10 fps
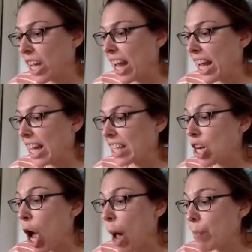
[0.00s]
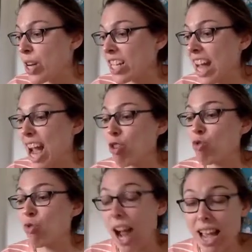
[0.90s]
And an object at
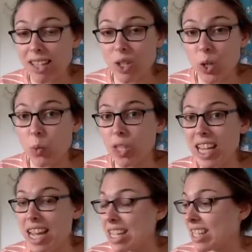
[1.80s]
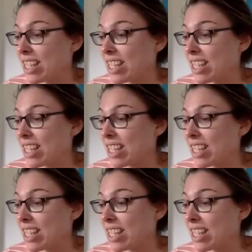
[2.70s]
rest will tend to